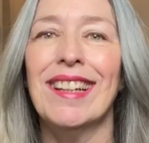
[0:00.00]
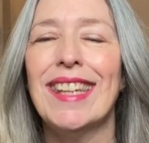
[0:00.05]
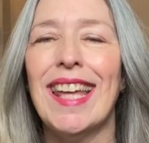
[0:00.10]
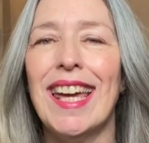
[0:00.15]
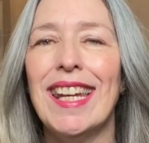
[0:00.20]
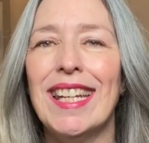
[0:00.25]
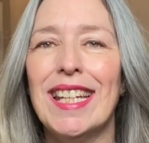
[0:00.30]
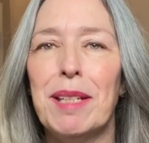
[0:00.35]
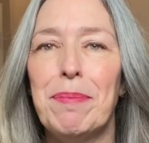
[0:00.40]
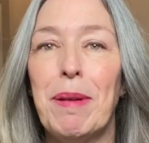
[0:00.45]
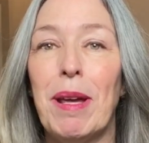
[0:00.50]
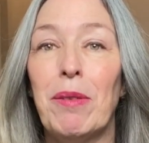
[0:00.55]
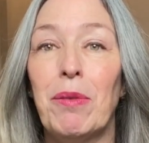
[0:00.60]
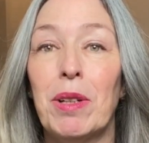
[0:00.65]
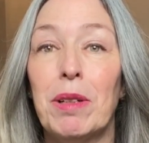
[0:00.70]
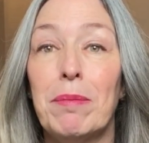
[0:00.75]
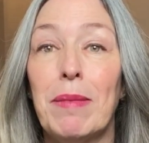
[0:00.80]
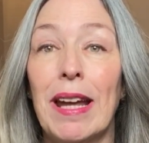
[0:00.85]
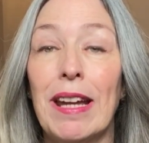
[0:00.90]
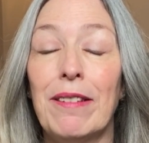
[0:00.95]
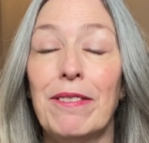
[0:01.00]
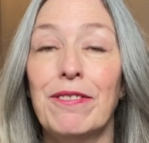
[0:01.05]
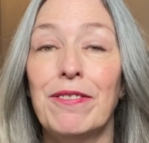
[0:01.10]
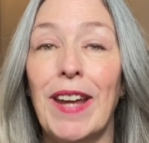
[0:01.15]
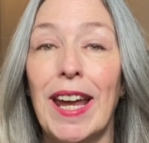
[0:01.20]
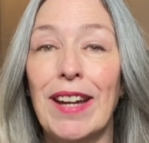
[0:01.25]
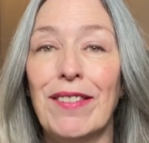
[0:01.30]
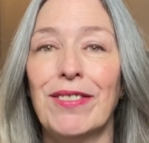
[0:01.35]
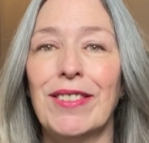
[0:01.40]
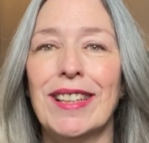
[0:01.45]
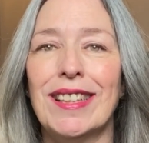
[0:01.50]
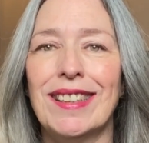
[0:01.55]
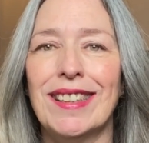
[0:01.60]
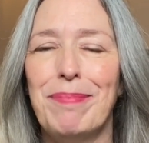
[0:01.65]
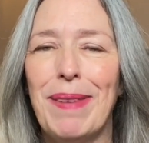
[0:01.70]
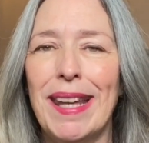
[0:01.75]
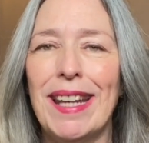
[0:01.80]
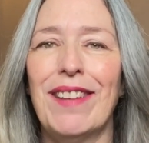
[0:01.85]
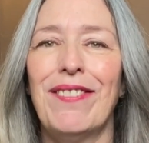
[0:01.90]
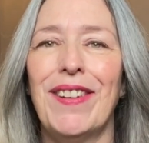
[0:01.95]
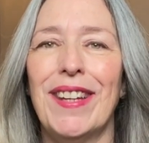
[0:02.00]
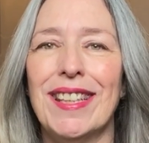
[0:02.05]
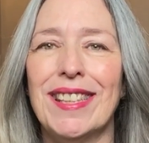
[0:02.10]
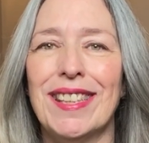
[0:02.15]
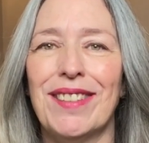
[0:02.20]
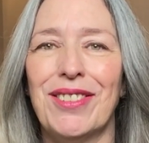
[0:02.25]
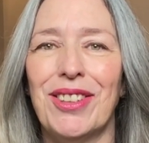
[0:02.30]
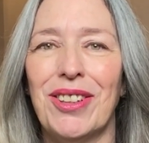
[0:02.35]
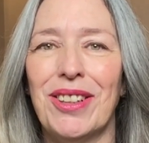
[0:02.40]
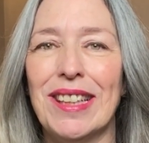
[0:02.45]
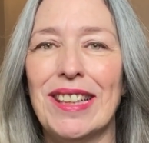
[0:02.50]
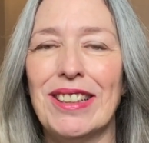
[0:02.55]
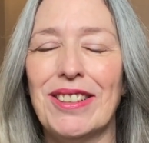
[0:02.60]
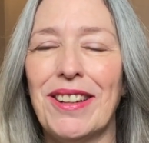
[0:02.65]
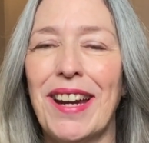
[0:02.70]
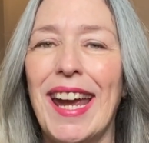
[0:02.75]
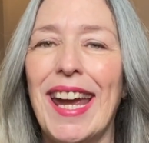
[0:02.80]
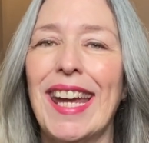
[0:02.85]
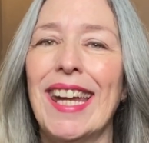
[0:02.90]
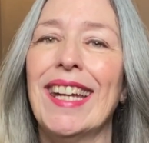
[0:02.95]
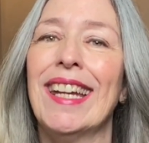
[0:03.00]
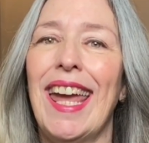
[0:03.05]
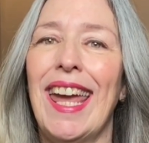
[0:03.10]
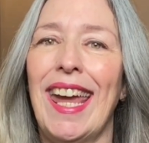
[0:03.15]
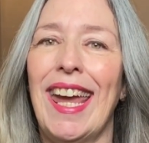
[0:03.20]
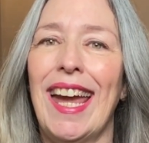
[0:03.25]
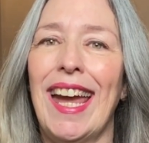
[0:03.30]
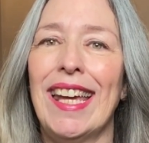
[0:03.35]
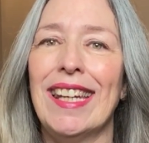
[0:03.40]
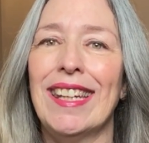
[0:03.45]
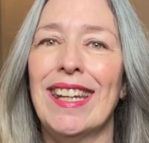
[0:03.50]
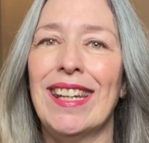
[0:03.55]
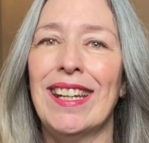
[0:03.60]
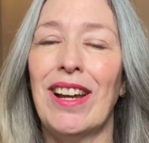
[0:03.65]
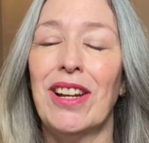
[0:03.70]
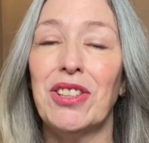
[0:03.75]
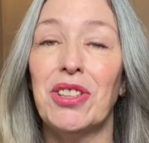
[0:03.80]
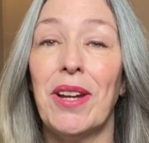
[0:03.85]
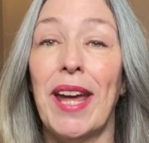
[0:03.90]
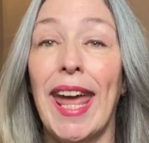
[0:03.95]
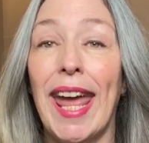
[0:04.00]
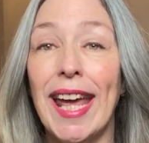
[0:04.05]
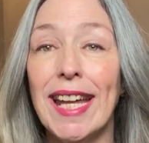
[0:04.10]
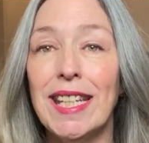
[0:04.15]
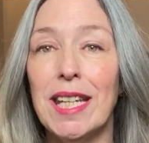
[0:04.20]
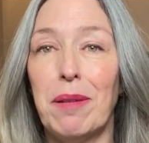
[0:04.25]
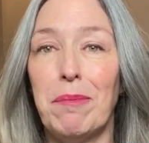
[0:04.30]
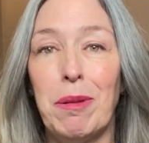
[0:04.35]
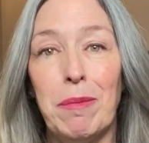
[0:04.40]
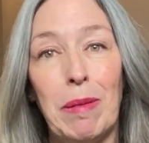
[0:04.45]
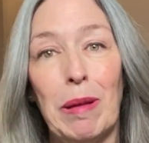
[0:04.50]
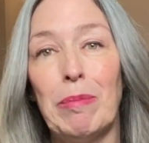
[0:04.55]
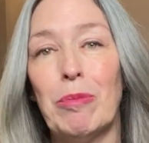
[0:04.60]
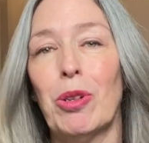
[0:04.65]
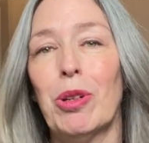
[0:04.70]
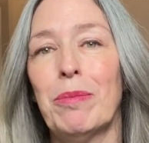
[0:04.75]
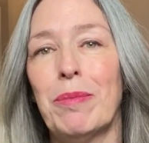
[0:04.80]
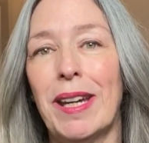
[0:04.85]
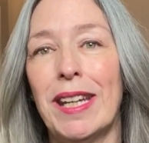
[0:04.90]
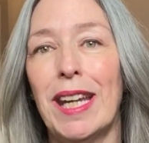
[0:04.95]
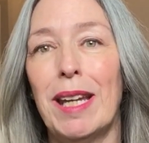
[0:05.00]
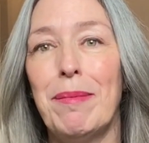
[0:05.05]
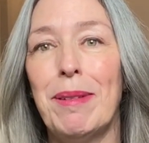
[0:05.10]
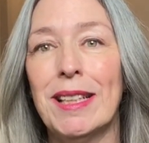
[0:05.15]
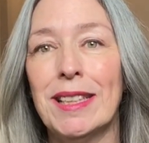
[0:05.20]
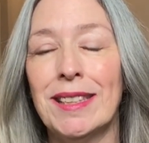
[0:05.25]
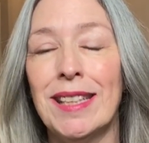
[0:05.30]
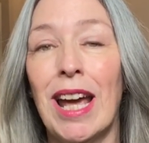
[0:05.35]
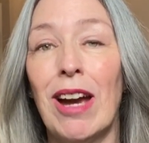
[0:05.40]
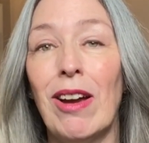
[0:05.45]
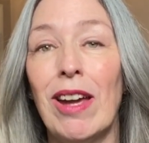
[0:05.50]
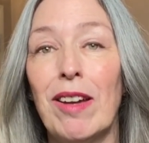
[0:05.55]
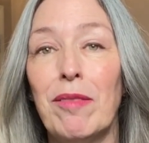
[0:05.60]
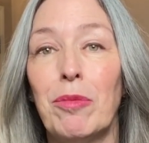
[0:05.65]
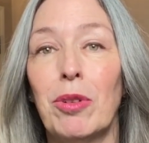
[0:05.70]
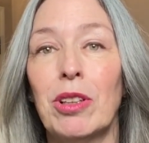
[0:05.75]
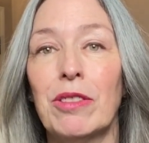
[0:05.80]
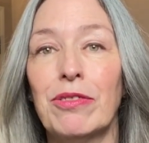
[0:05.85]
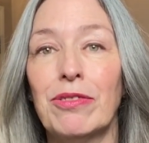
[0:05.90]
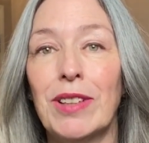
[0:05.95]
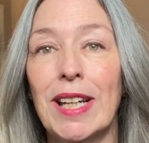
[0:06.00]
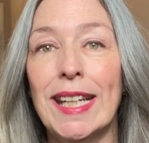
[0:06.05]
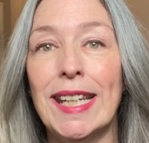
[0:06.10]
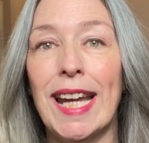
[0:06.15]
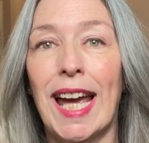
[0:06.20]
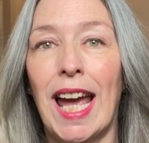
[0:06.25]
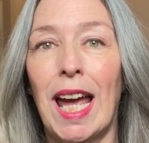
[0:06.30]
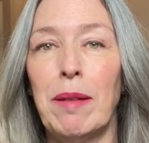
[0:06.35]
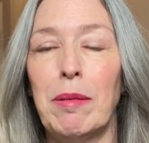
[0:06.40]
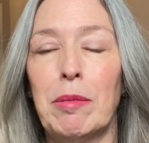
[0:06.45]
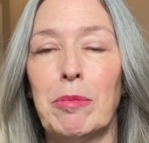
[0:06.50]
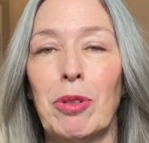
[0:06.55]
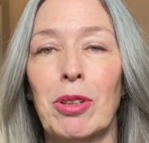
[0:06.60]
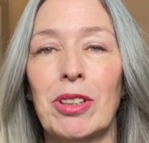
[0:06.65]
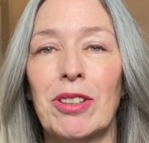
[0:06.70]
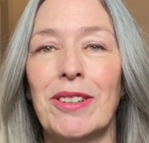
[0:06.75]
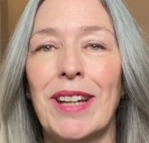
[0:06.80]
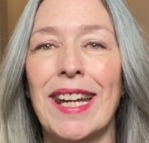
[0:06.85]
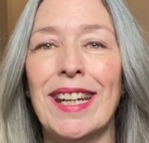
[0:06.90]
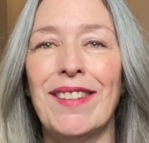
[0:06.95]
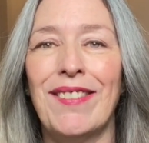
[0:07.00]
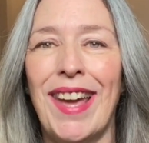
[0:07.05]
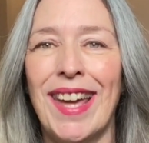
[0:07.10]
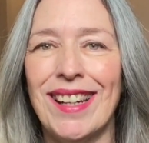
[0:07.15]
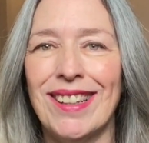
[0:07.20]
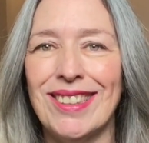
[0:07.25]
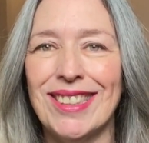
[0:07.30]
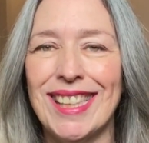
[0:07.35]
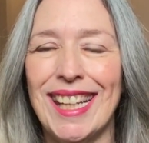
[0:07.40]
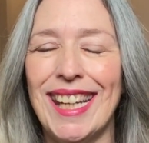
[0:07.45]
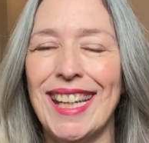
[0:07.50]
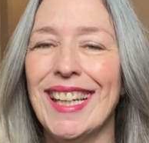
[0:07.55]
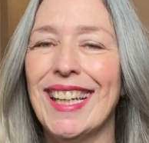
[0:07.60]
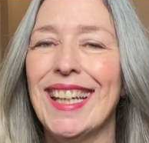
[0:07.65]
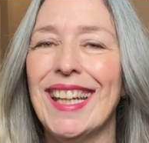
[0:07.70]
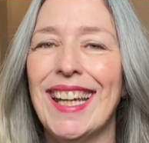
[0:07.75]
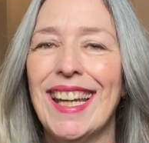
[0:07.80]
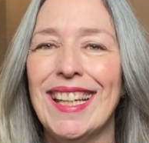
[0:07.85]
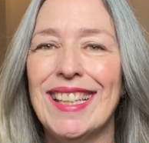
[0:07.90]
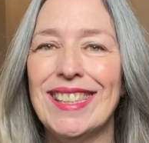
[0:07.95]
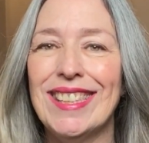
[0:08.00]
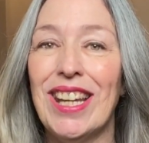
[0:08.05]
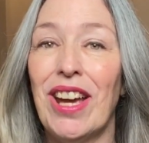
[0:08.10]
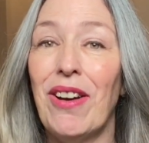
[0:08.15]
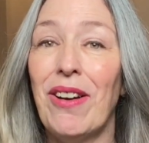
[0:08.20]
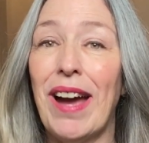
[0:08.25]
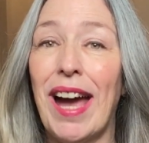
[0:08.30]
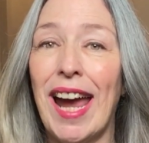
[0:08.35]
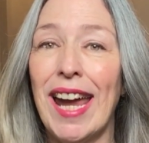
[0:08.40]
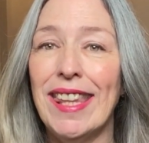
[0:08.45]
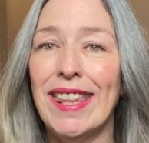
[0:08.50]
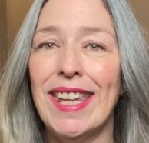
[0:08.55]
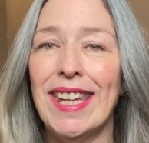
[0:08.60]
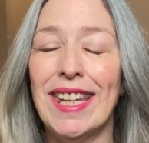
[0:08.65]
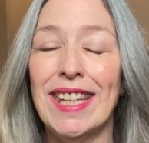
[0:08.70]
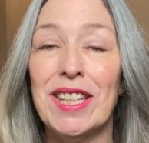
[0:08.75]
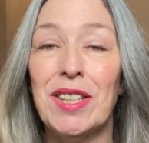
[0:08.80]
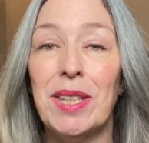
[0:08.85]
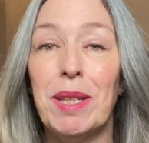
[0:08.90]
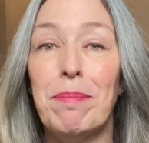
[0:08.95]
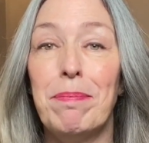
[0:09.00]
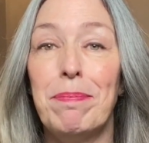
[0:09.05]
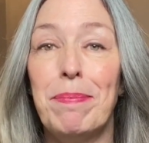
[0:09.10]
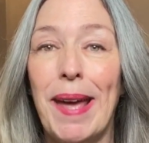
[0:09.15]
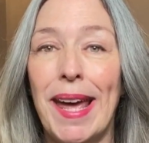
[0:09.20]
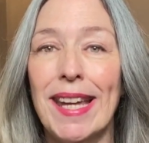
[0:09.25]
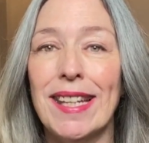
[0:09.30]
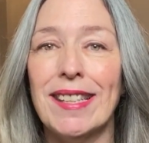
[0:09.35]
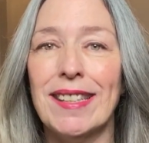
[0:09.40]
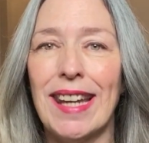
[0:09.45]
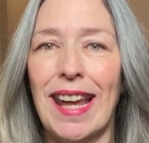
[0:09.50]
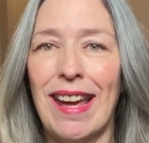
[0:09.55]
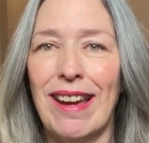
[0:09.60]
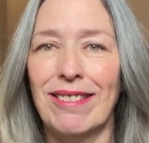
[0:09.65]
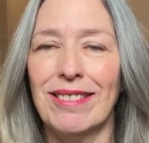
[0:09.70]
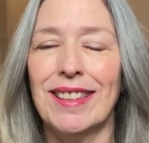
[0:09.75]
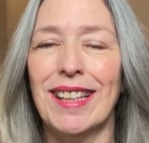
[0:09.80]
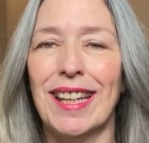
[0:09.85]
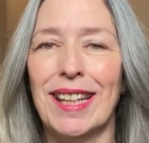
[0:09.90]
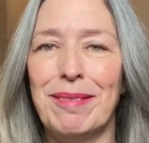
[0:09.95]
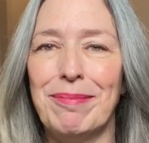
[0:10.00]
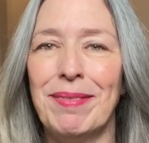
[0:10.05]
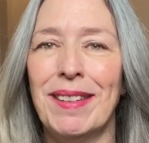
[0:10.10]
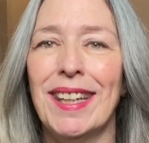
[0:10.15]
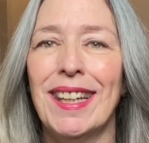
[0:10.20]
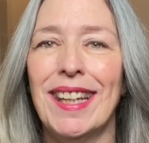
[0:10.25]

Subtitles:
That has been one of my favorite benefits of going gray, and it also has helped me make more money because now I have more free time and more creative energy. So I think it's the best outcome,